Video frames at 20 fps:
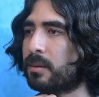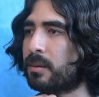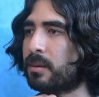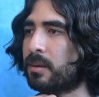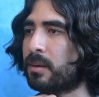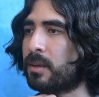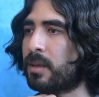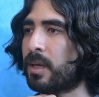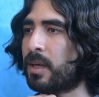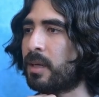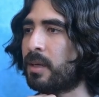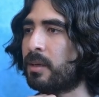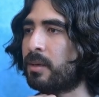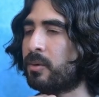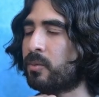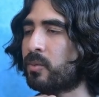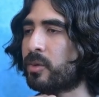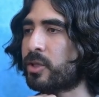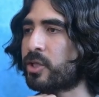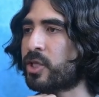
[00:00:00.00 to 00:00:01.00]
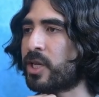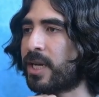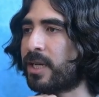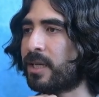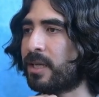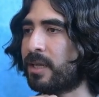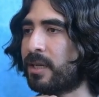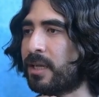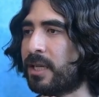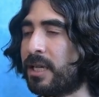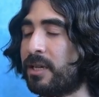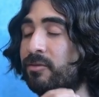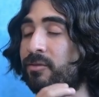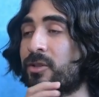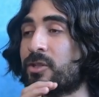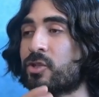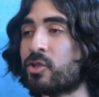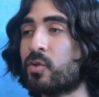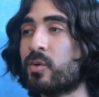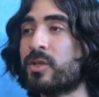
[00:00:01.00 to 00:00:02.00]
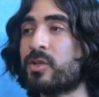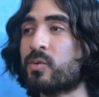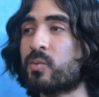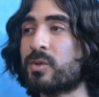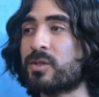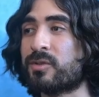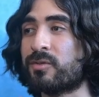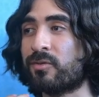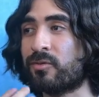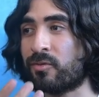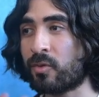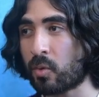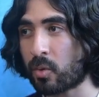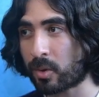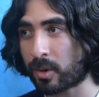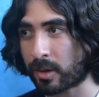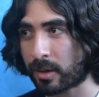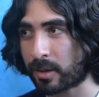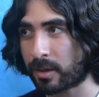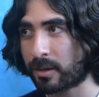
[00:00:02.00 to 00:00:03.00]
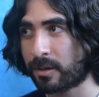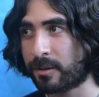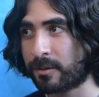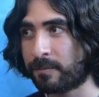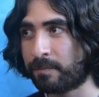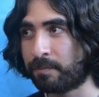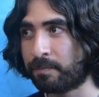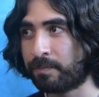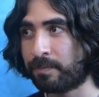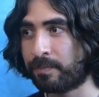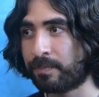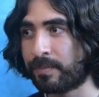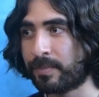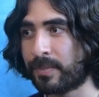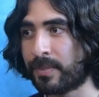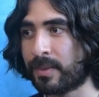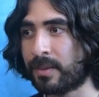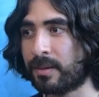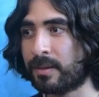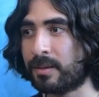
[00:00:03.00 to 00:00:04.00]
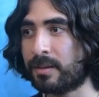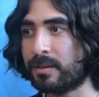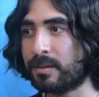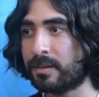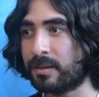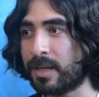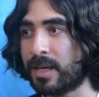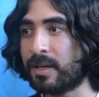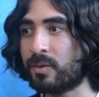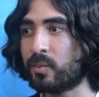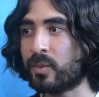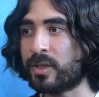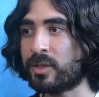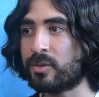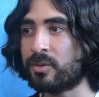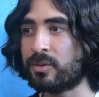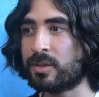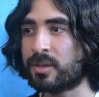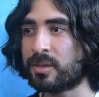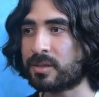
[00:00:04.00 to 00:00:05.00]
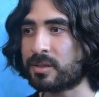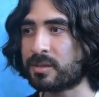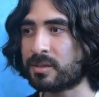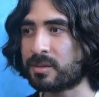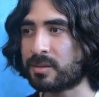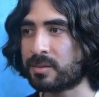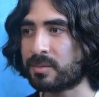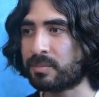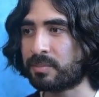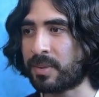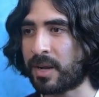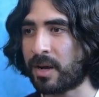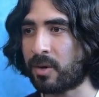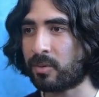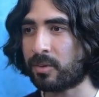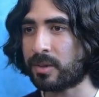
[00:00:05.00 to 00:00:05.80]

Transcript: then we're checking. If the choice was 4, then we do this power